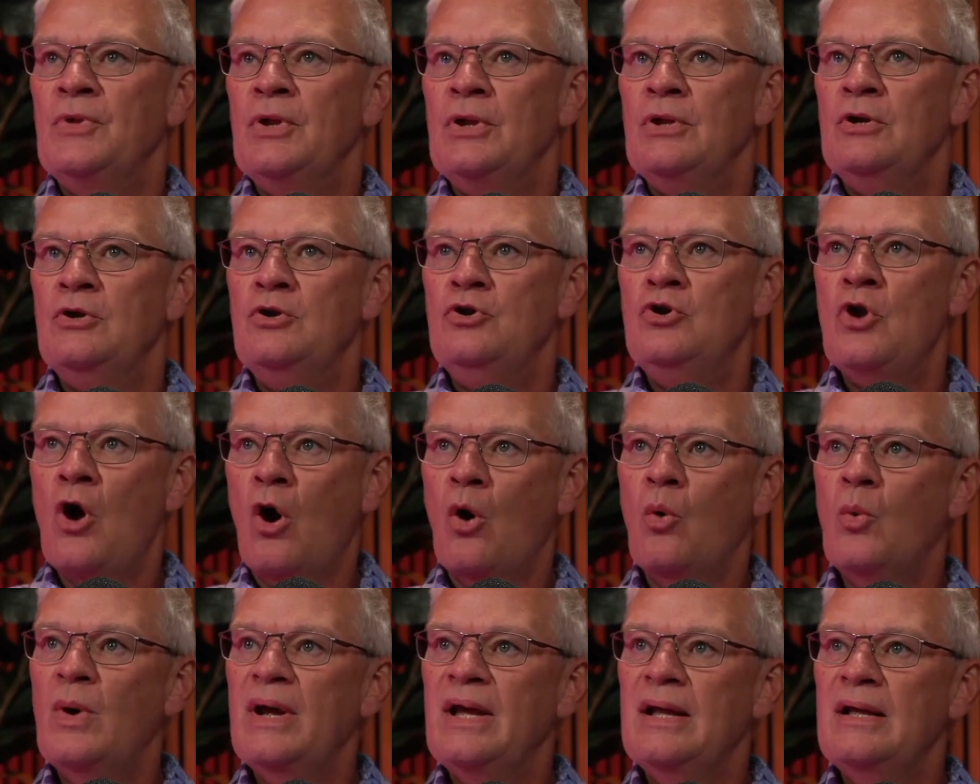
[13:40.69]

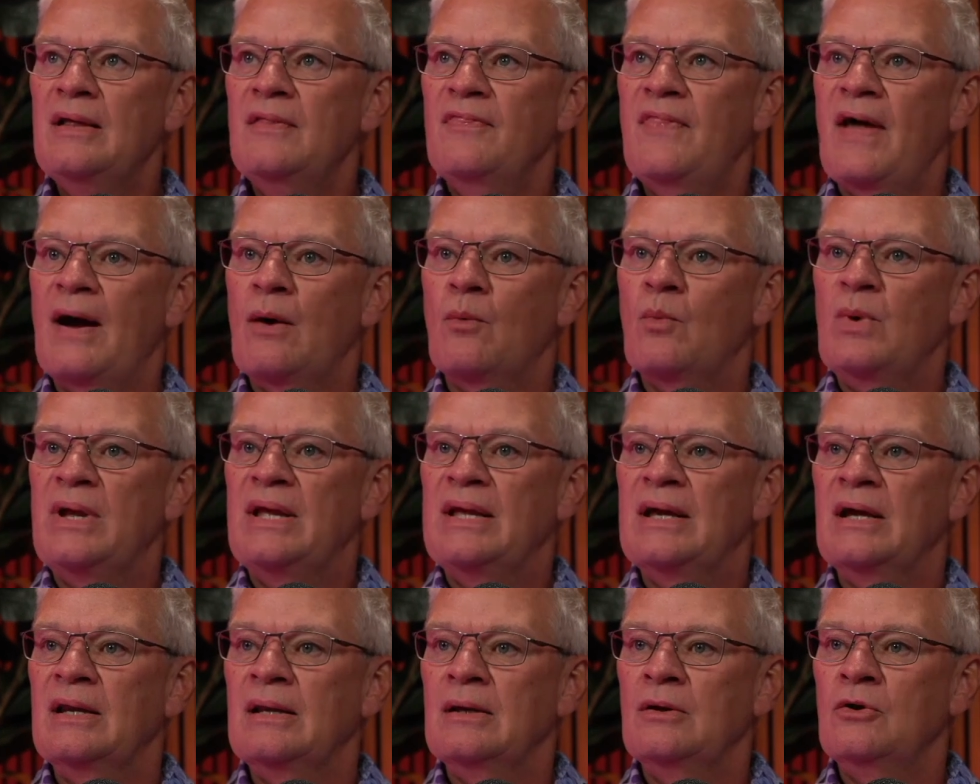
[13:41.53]
knowing that we
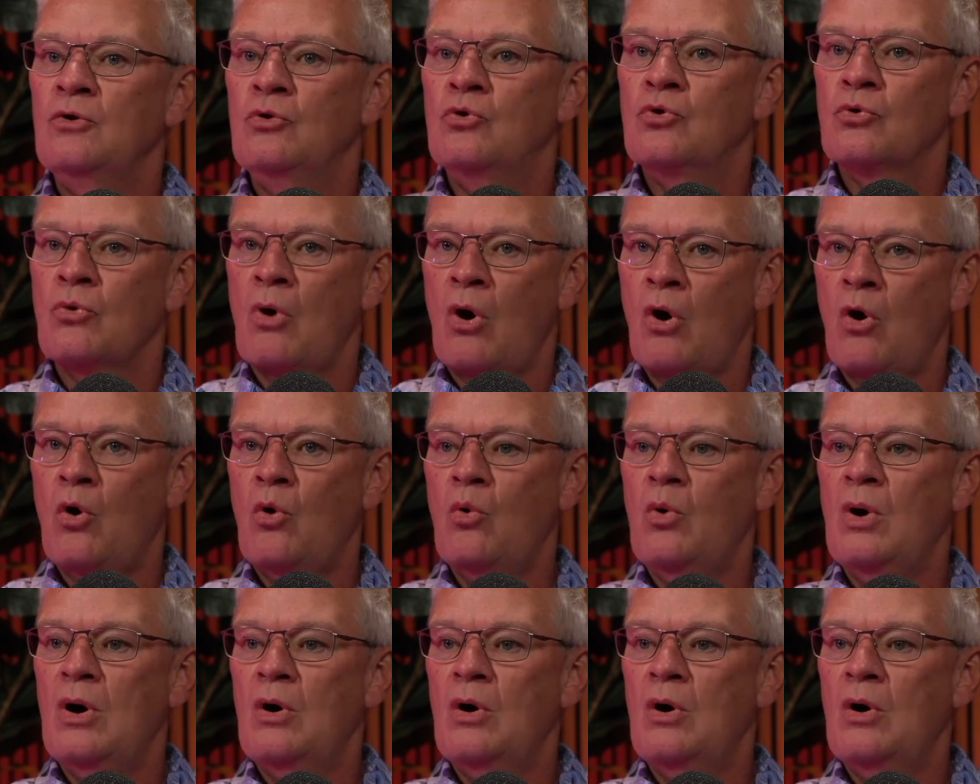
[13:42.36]
can grow